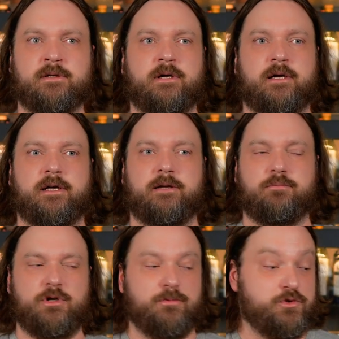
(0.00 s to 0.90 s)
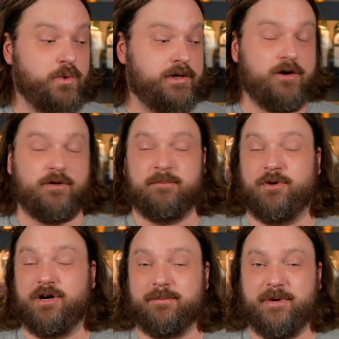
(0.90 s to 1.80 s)
I pretty much went out and
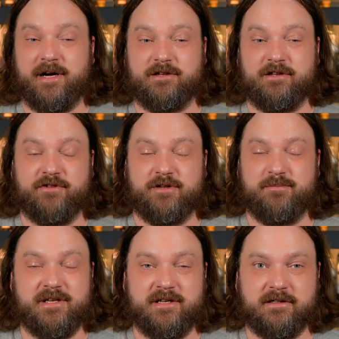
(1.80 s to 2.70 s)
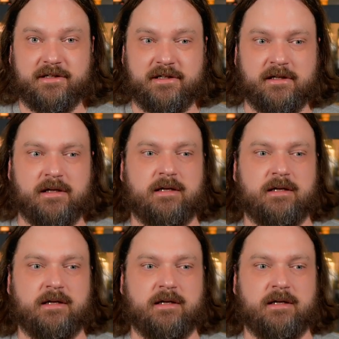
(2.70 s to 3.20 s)
bought a bottle of it immediately.